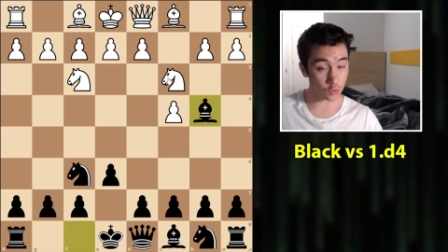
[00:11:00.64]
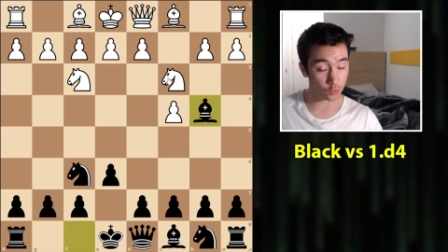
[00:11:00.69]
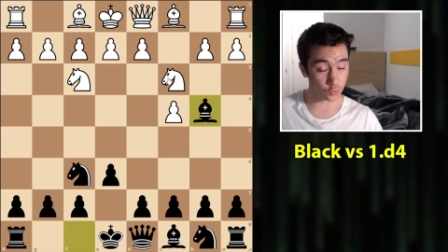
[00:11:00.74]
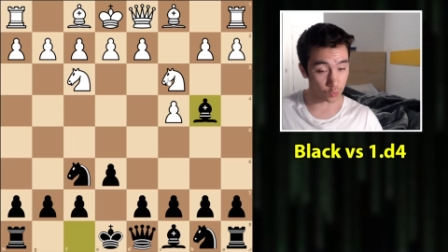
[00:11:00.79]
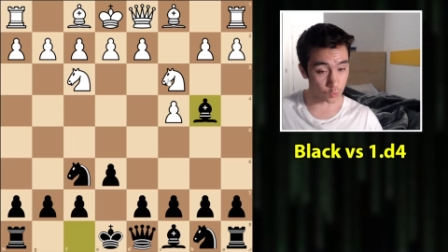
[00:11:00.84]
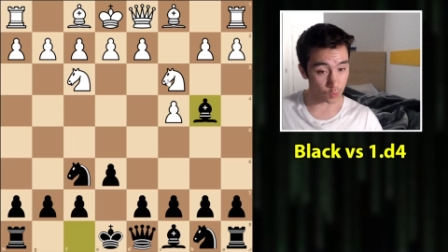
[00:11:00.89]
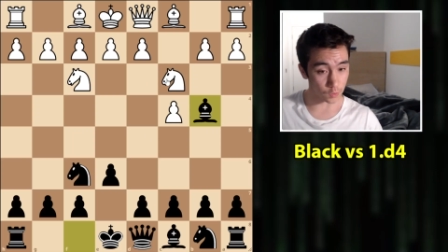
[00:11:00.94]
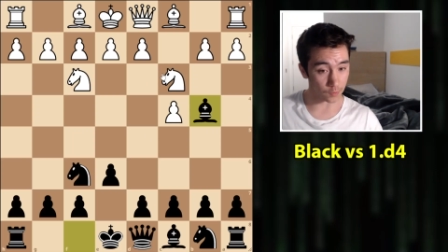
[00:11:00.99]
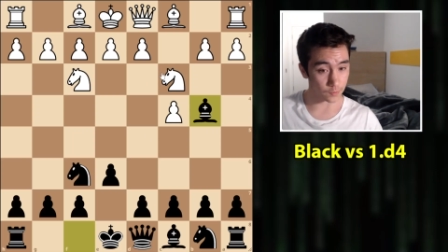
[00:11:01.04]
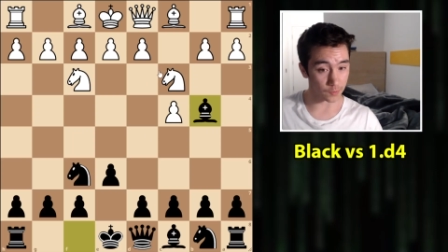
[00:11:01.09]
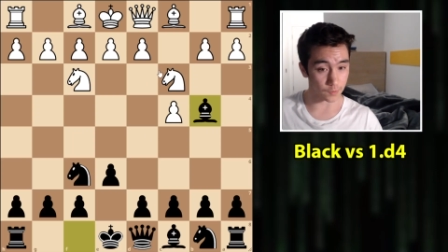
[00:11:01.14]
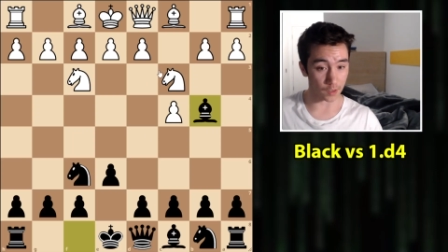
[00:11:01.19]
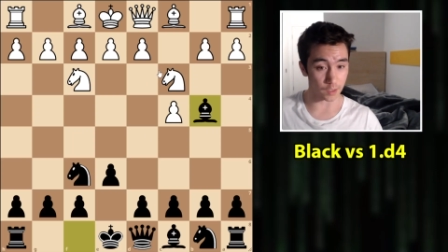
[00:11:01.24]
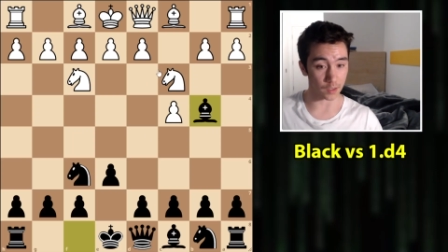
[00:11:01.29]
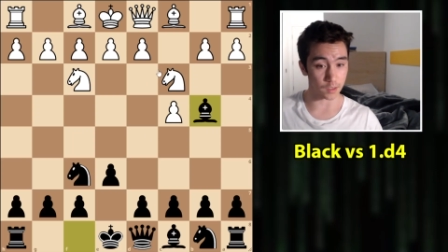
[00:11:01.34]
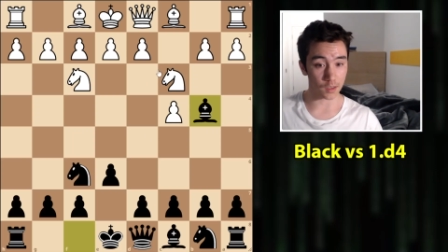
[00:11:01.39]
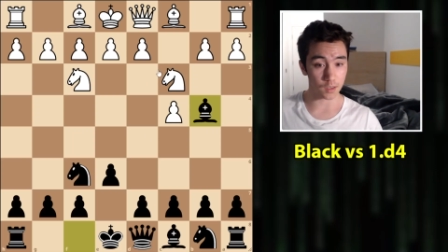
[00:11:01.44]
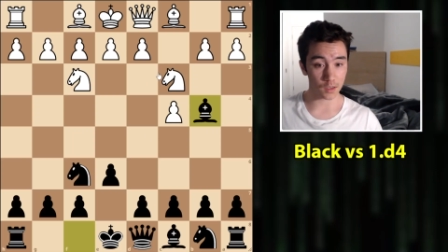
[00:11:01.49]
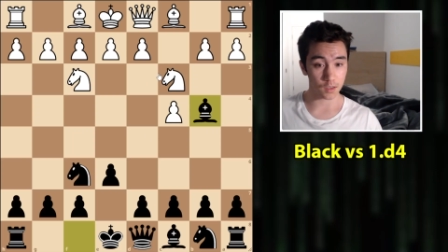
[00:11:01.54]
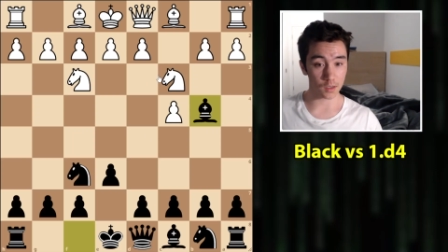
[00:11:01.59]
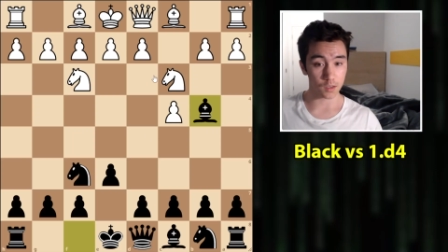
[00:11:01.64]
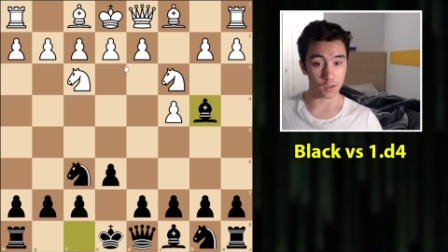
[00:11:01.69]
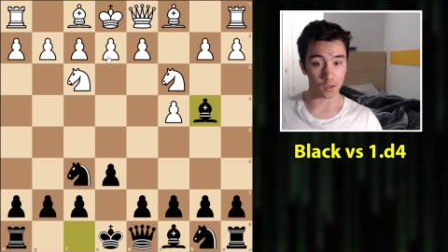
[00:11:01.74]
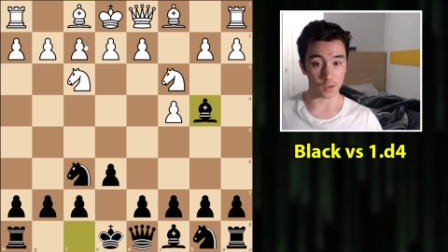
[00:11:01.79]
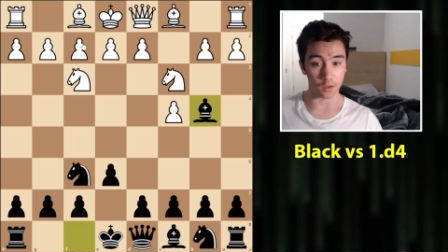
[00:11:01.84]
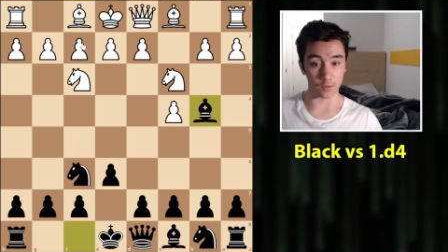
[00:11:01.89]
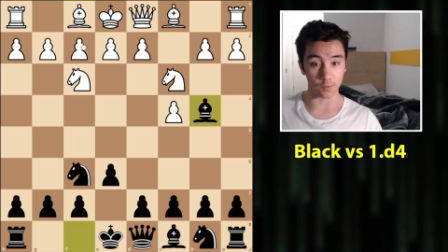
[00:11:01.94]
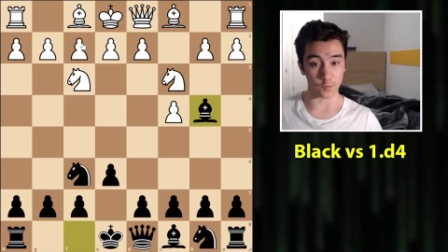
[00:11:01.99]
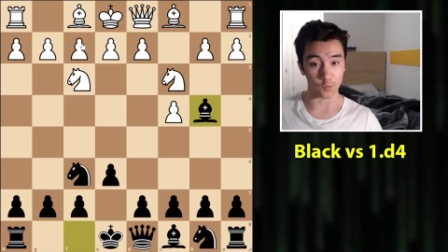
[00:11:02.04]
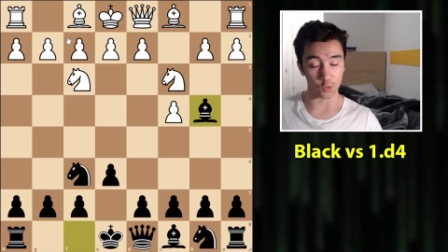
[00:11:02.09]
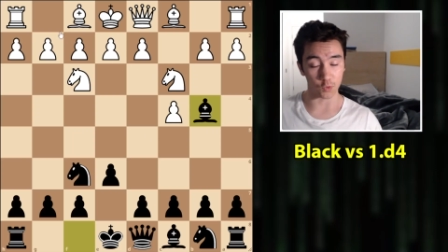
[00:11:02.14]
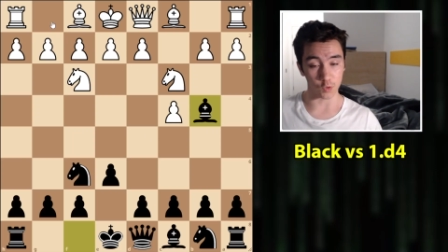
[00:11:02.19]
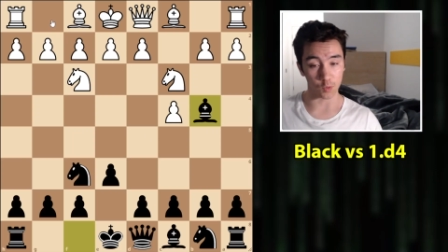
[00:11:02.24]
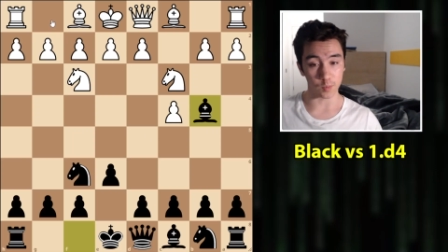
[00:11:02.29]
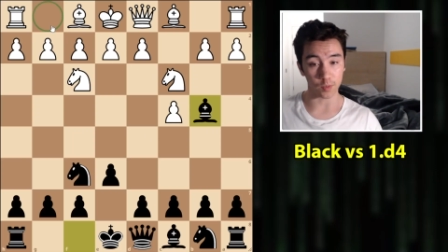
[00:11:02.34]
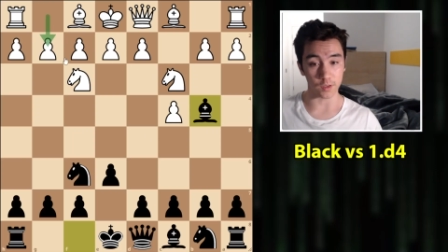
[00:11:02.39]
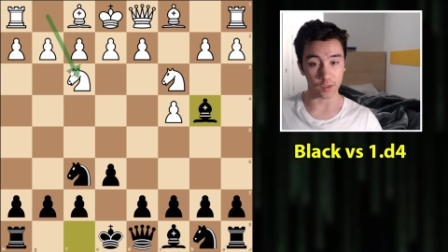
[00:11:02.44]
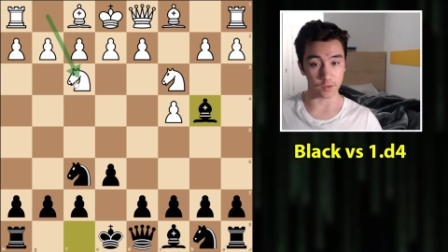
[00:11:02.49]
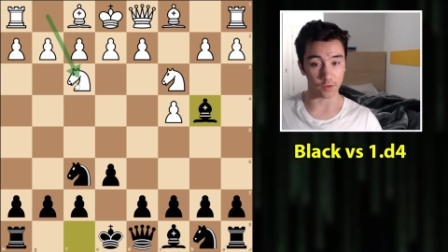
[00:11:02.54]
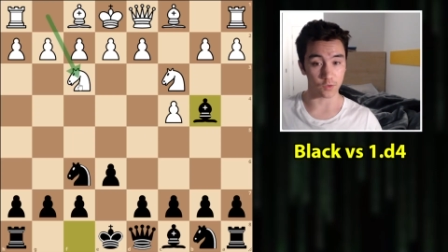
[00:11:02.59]
do if they have, you know,
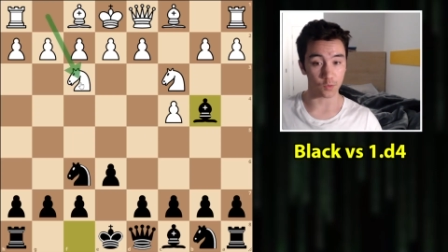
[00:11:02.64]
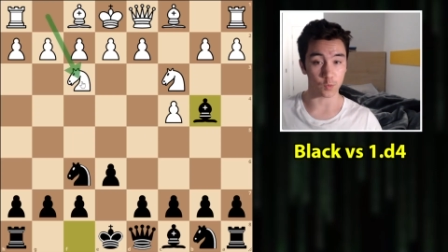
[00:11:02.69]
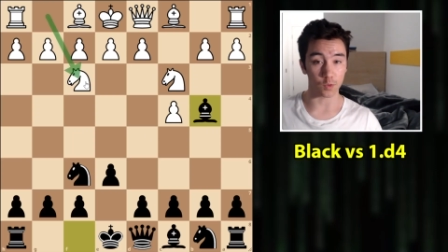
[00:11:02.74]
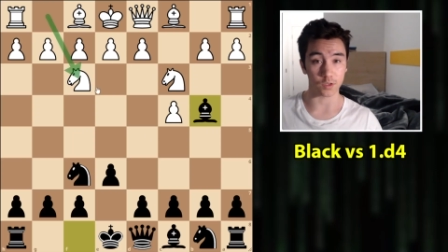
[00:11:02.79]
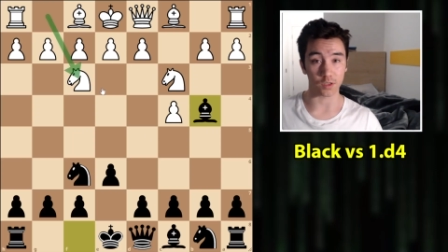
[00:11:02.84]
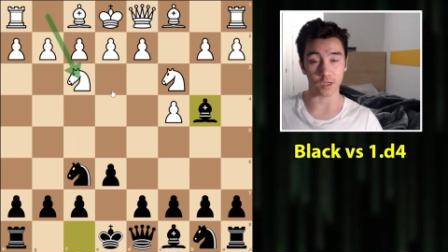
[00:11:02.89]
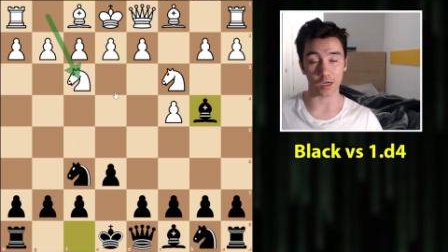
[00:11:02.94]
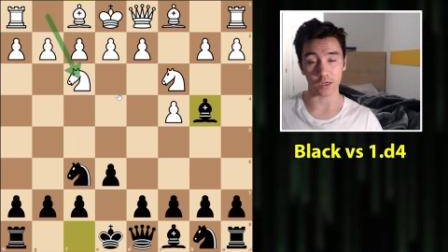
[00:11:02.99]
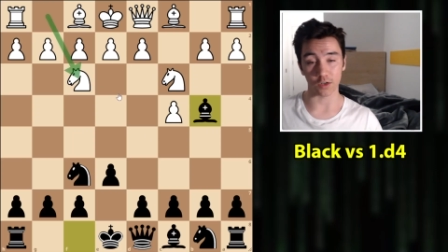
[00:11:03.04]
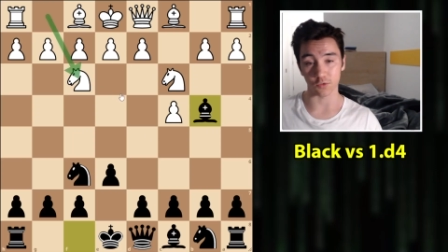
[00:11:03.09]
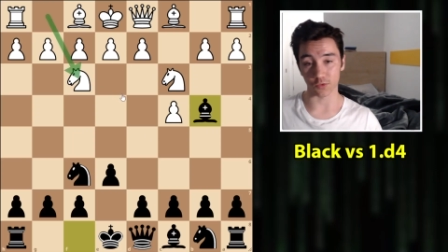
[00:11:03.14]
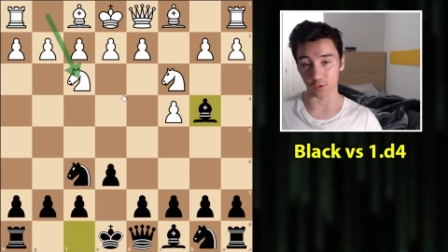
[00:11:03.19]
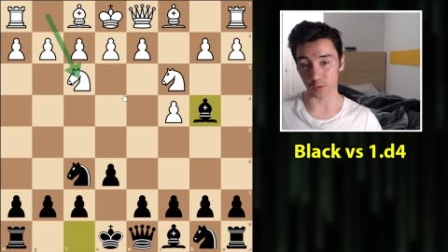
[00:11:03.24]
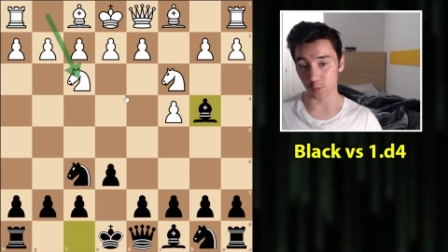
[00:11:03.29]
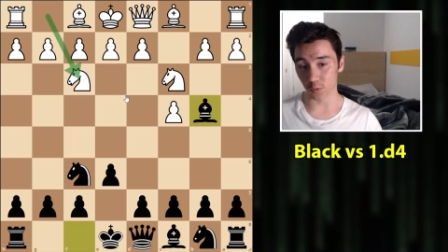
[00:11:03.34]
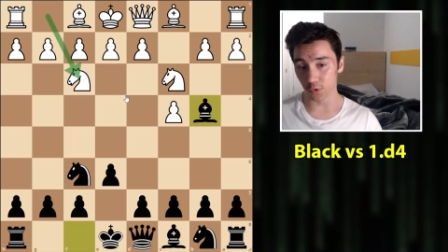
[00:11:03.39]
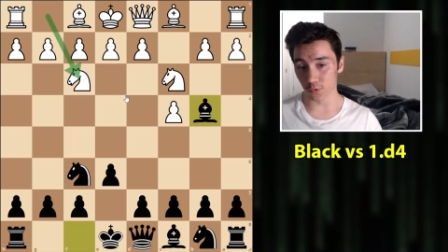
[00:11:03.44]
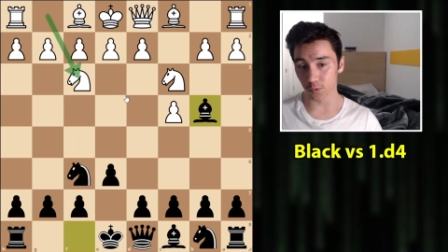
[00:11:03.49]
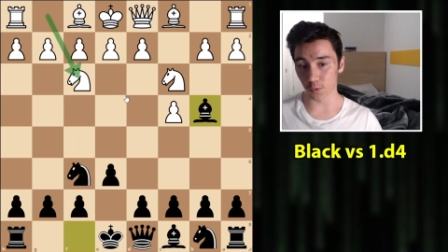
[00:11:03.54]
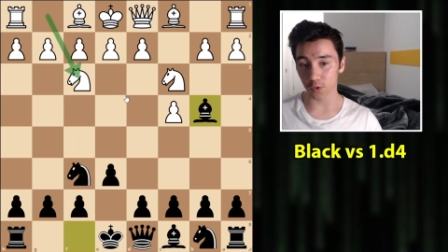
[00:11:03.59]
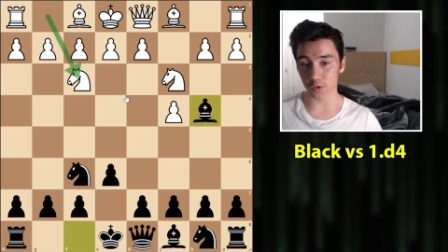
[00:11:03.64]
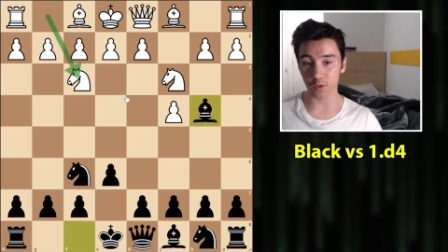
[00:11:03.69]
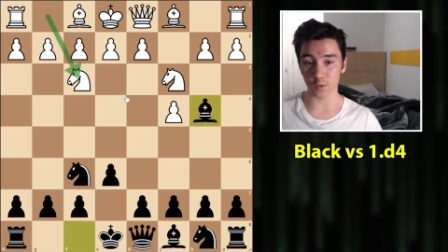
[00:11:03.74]
played this one knight of removal order,